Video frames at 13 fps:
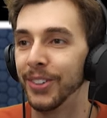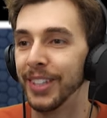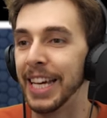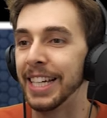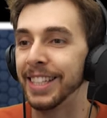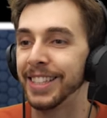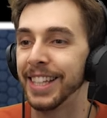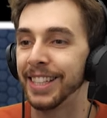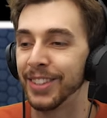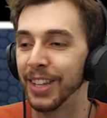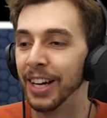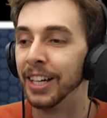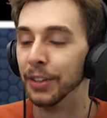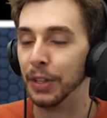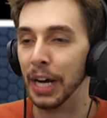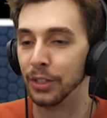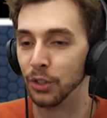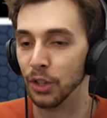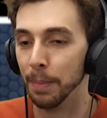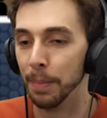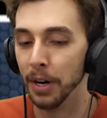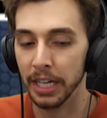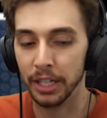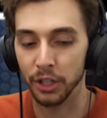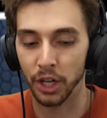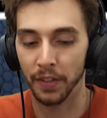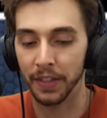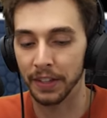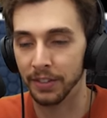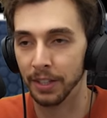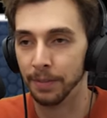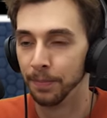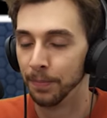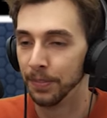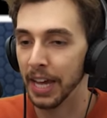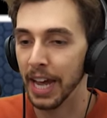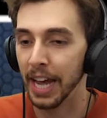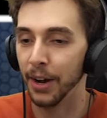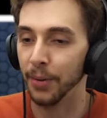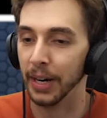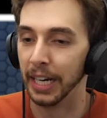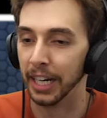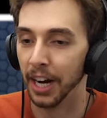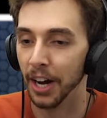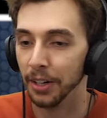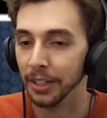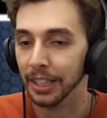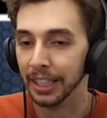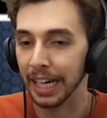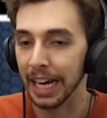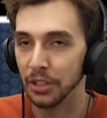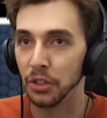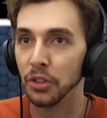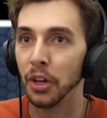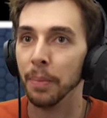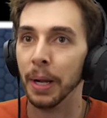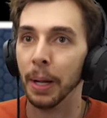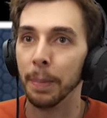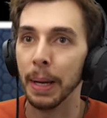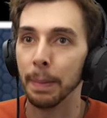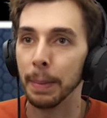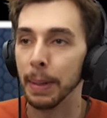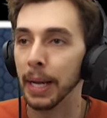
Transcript: yes, that's the, that's the money shot. That's the, there we go. That's the thumbnail. Bing, bing,